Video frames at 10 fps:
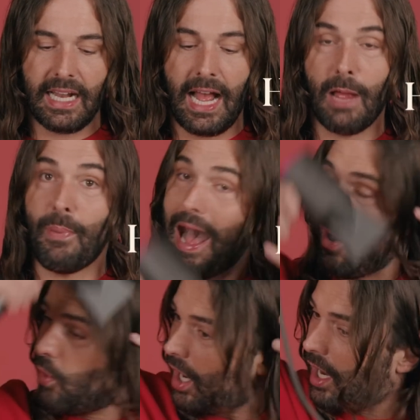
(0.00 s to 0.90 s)
high
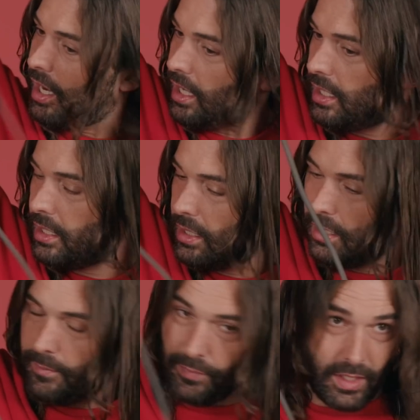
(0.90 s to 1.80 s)
power,
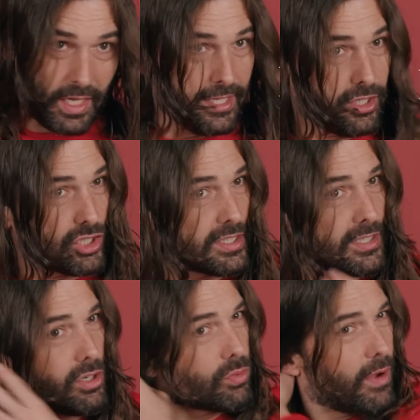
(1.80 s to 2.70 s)
and you're just
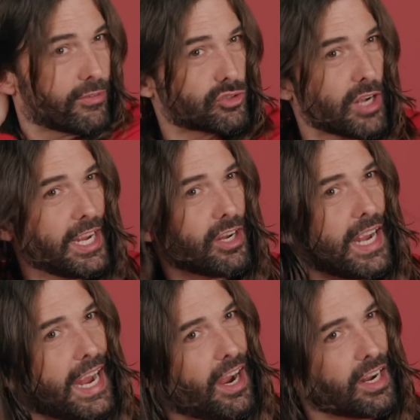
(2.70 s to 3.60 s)
gonna rough dry your
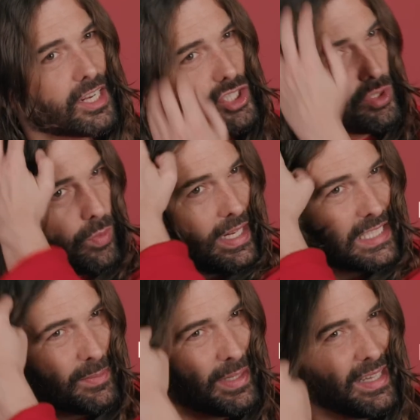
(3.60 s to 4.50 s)
hair because you want it
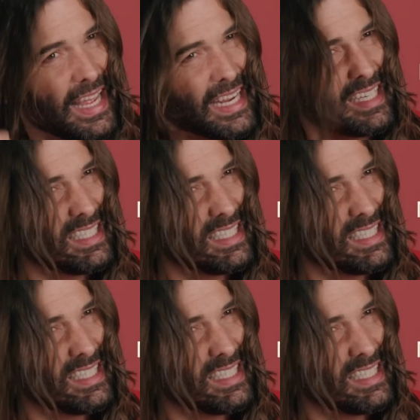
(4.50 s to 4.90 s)
to be like,